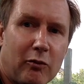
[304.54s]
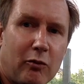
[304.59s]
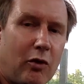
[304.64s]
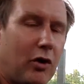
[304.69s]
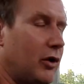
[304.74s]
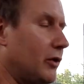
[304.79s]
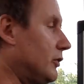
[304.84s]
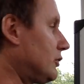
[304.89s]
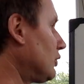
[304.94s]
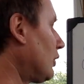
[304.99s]

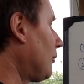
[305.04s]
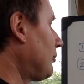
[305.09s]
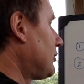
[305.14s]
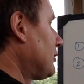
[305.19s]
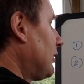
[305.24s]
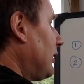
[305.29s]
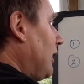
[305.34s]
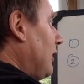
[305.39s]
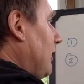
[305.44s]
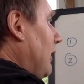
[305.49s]
one job to
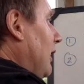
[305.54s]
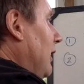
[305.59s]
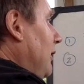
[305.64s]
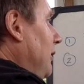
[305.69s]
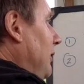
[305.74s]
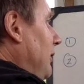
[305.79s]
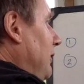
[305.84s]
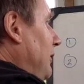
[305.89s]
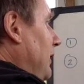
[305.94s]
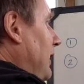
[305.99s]
another?
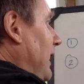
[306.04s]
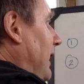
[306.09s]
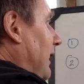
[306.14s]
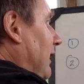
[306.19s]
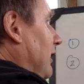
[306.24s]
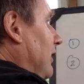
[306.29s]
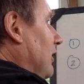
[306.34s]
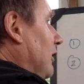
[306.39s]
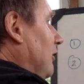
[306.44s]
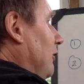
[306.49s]
And
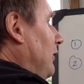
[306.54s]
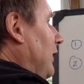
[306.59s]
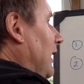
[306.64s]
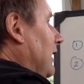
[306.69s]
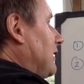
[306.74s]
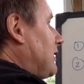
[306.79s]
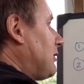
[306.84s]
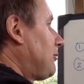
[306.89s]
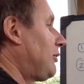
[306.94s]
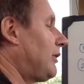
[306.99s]
that can
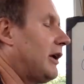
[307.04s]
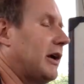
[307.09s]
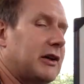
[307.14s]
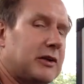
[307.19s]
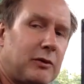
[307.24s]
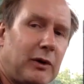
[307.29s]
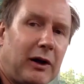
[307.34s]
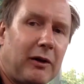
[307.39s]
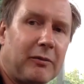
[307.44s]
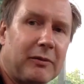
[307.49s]
affect supply as
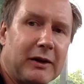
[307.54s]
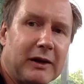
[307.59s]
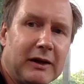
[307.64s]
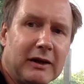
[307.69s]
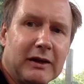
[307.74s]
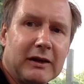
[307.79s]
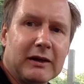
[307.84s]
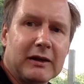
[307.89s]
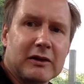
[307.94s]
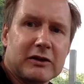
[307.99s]
well.
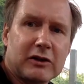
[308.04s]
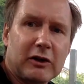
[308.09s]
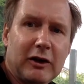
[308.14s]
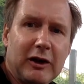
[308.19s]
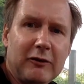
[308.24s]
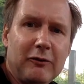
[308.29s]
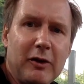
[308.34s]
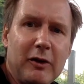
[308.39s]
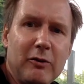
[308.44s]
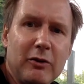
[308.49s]
So
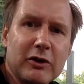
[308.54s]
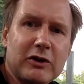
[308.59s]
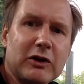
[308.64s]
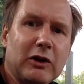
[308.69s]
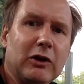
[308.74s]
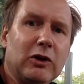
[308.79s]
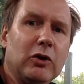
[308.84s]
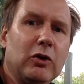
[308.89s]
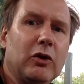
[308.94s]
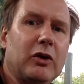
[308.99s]
if we were to
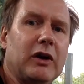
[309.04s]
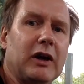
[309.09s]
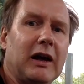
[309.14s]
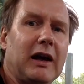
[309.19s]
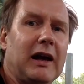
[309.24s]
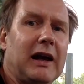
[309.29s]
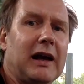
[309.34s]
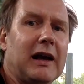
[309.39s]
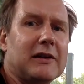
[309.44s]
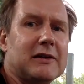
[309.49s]
look
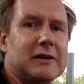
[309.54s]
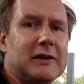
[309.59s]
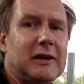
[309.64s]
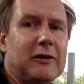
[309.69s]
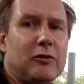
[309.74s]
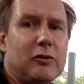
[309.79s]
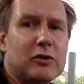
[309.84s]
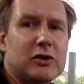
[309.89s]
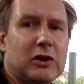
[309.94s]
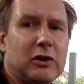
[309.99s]
at,
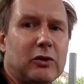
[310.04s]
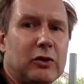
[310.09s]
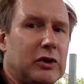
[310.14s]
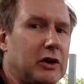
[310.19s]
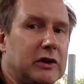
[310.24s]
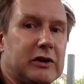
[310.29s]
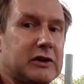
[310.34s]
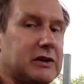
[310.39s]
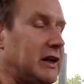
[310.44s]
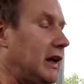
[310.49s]

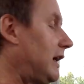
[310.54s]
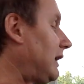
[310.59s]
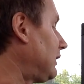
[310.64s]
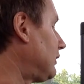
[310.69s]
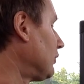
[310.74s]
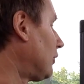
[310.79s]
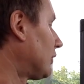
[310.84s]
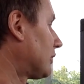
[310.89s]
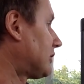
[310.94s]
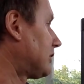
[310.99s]
say,
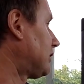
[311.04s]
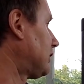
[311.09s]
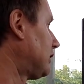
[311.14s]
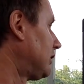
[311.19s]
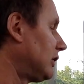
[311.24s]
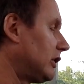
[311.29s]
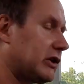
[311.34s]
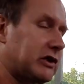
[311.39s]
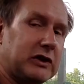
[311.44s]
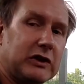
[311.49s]
doctors and
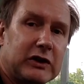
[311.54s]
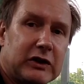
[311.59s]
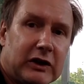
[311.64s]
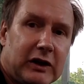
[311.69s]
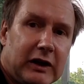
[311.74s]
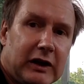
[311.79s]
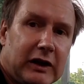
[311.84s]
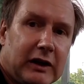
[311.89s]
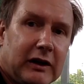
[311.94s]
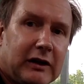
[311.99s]
nurses,
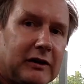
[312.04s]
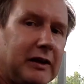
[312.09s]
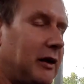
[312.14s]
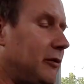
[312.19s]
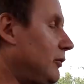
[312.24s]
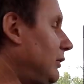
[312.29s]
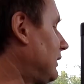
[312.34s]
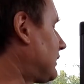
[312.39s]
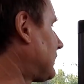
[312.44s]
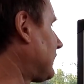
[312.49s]
then
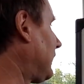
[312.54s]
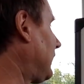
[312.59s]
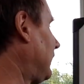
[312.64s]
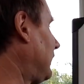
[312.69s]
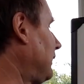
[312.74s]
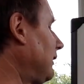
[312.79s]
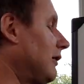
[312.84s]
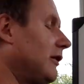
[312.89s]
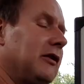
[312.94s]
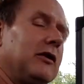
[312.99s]
we'd
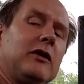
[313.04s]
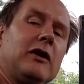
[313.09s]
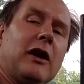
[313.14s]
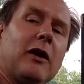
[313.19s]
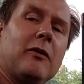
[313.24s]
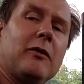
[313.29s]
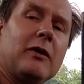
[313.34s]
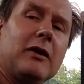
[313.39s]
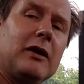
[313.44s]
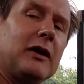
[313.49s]
say,
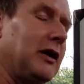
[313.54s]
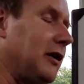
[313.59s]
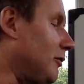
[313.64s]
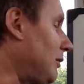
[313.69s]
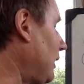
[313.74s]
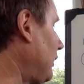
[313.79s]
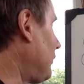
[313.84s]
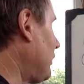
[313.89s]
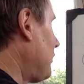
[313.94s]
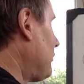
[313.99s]

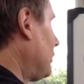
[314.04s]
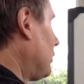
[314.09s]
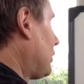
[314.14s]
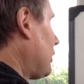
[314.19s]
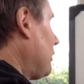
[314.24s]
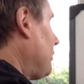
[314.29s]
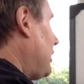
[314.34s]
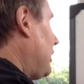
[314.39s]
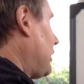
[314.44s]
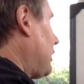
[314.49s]
if we look at
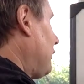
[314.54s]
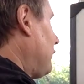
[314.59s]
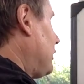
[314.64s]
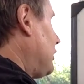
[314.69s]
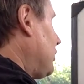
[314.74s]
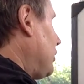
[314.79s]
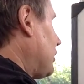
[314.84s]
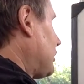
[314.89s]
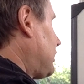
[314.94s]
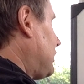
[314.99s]
the market for
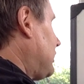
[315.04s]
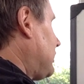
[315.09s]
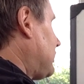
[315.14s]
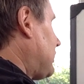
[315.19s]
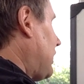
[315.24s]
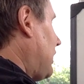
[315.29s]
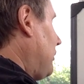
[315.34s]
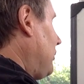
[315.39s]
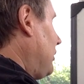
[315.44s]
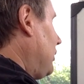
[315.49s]
doctors
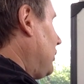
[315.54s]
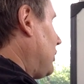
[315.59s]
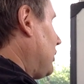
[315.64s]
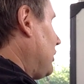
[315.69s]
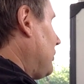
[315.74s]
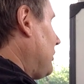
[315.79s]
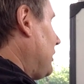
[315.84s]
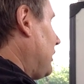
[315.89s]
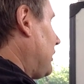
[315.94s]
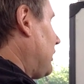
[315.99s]
and we look at the
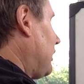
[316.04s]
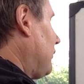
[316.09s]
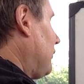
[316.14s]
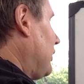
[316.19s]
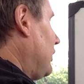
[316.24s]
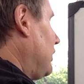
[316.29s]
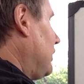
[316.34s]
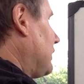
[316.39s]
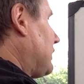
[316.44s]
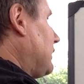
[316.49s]
market for
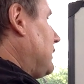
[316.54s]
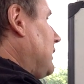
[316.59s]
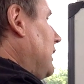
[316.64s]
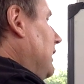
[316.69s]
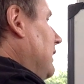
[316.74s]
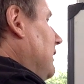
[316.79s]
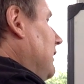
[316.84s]
nurses,